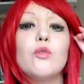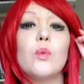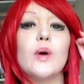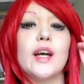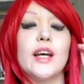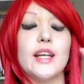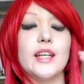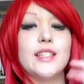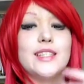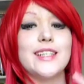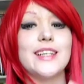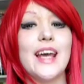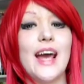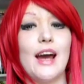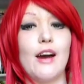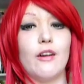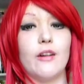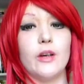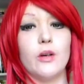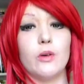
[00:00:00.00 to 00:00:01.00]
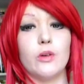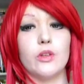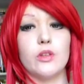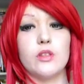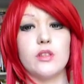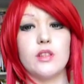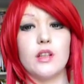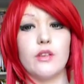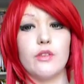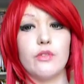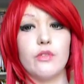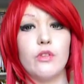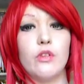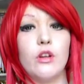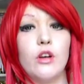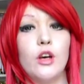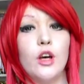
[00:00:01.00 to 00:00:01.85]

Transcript: Have a way to carry all your stuff.